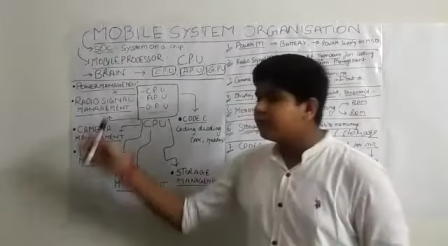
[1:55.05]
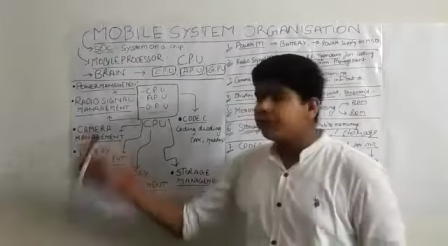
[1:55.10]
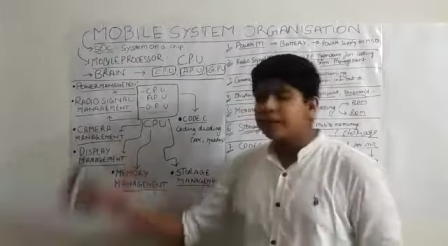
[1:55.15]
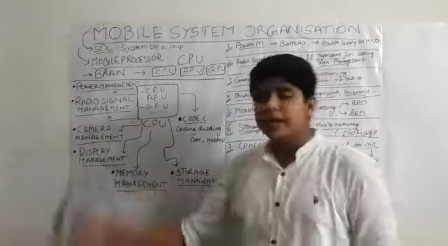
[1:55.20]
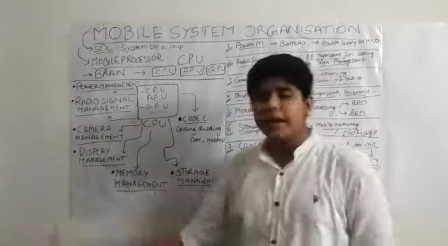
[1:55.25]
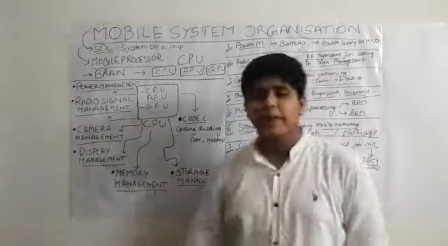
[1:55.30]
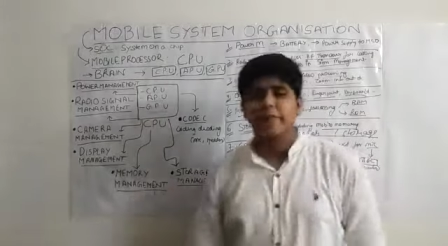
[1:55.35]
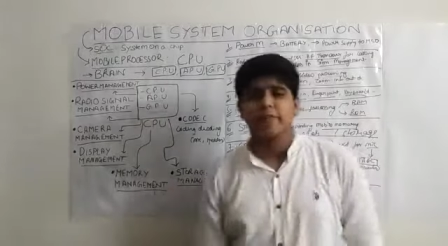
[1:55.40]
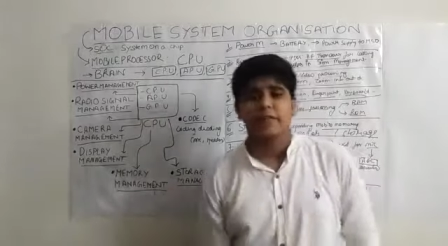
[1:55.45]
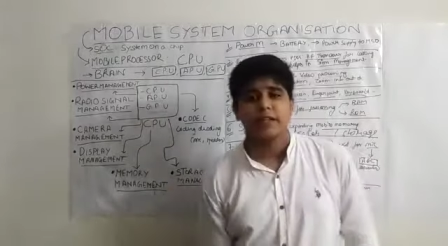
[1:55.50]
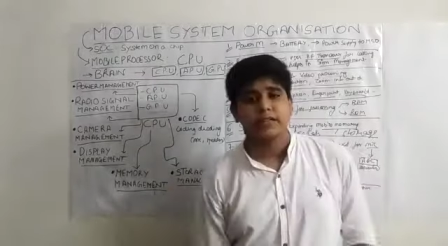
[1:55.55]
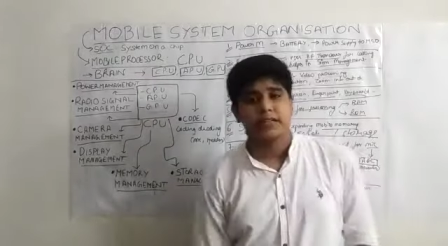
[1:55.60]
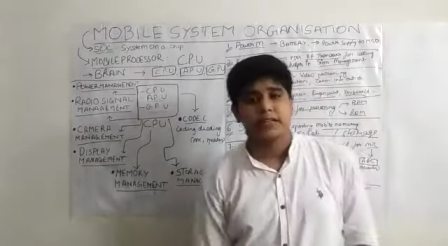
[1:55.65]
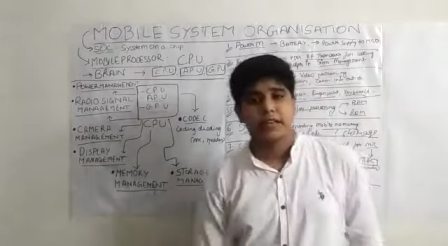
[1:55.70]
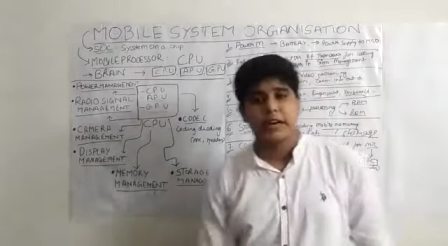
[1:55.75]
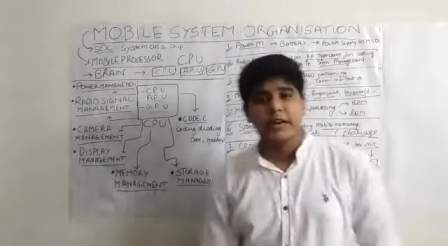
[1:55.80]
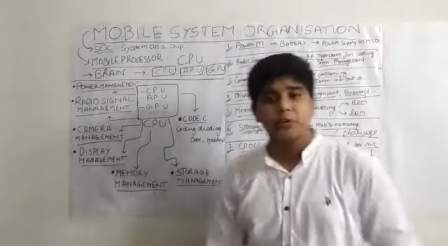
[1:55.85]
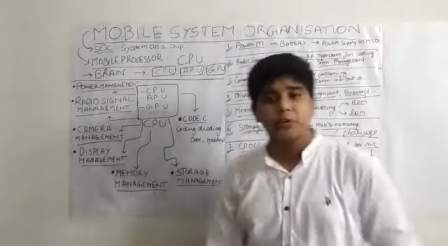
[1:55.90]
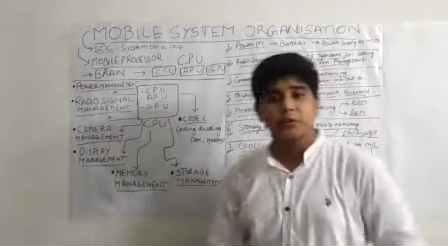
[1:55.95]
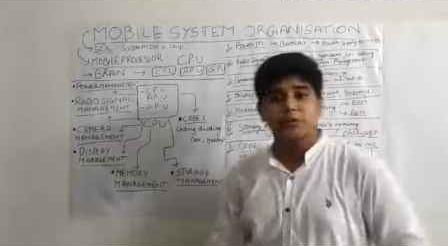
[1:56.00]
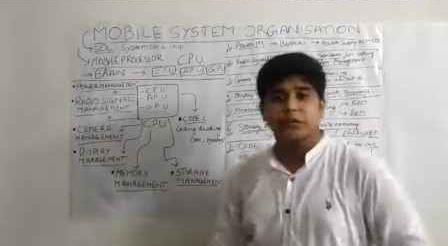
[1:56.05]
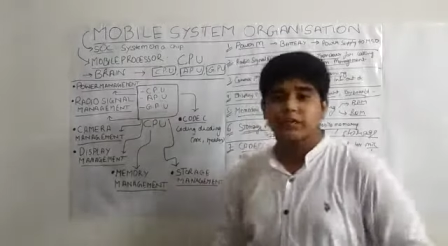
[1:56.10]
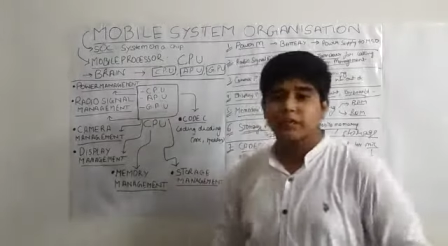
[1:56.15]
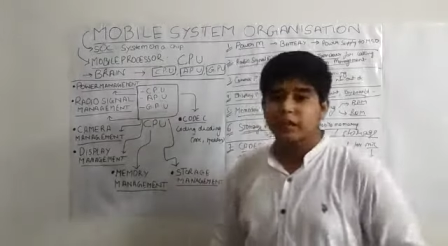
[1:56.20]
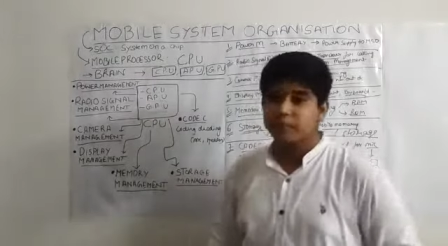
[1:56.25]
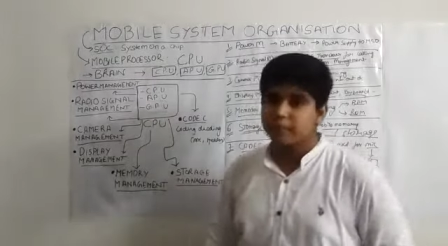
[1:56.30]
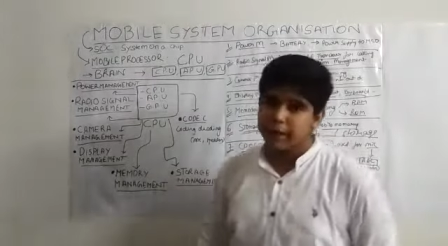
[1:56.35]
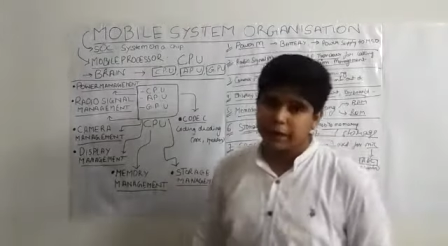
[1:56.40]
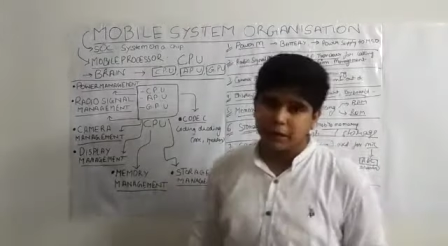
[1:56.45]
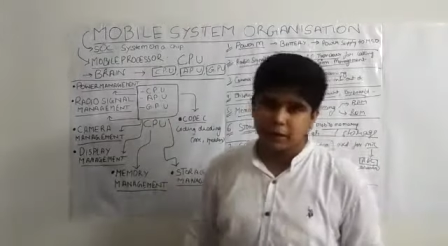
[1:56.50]
we have is radio
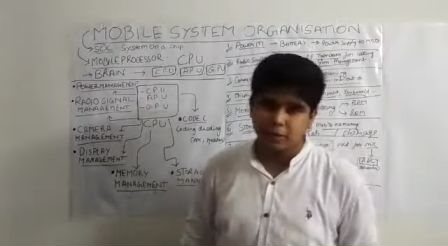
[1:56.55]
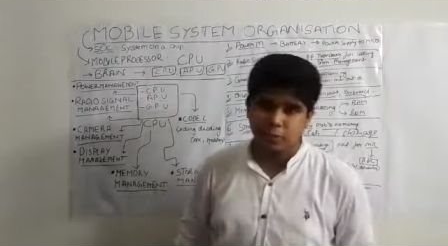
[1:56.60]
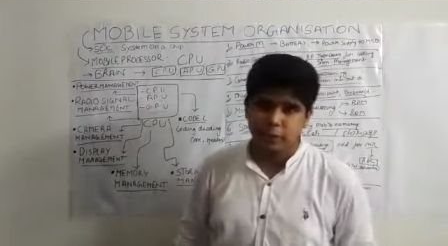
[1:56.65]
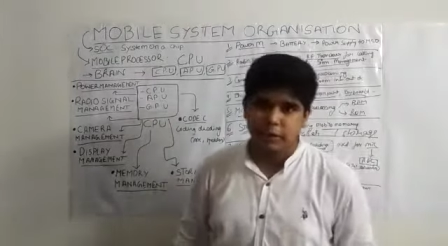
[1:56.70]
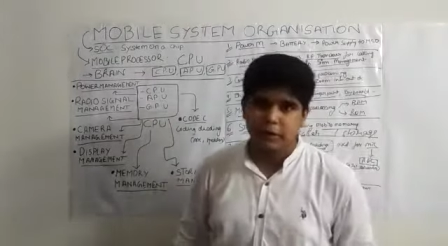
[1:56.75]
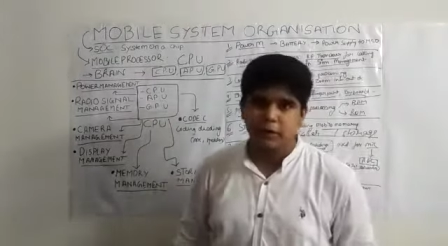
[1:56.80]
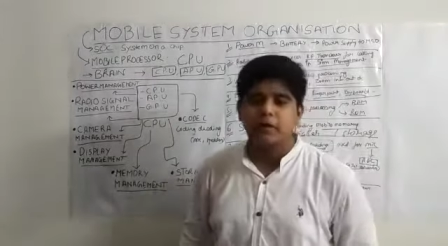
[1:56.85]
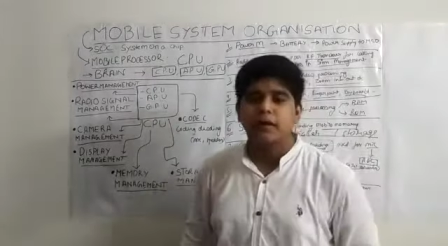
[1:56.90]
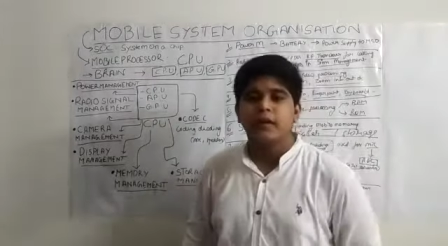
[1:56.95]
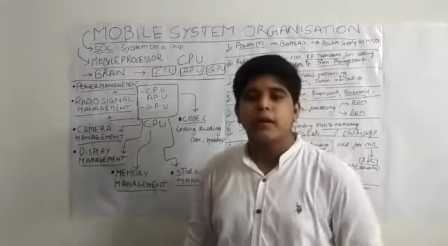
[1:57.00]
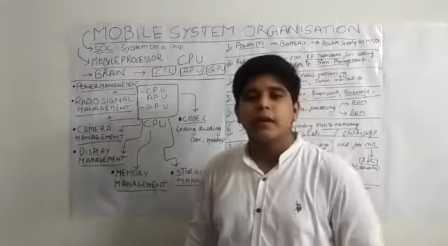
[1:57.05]
signal management.